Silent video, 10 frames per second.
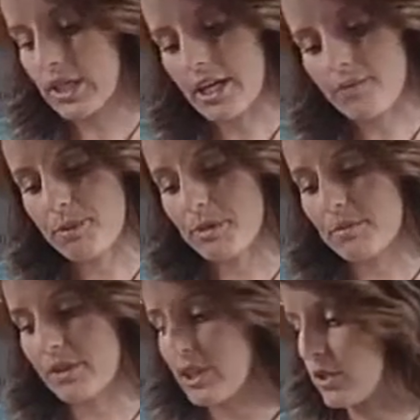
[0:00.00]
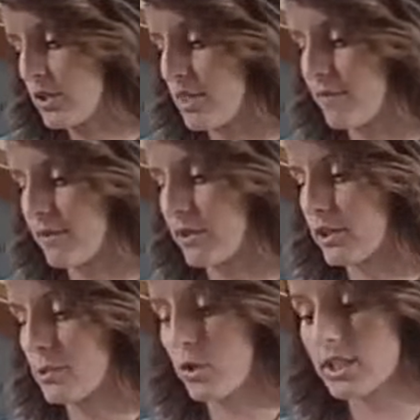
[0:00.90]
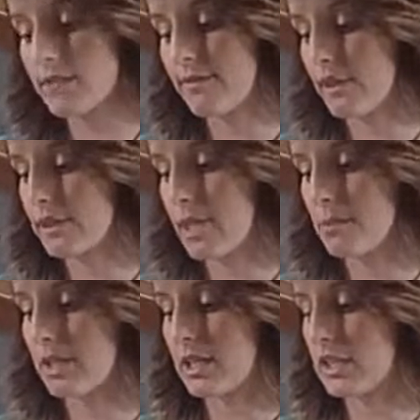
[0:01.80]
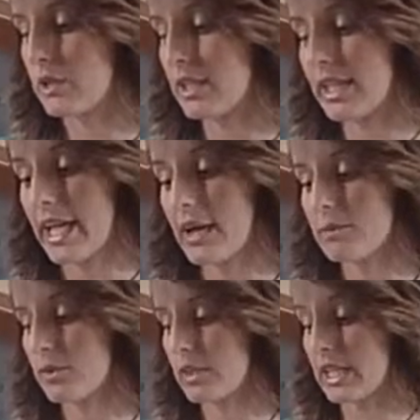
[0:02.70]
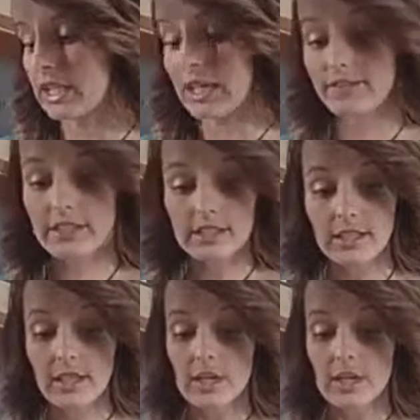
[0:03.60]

a lot of people that use it for more severe tummy issues and they absolutely love it.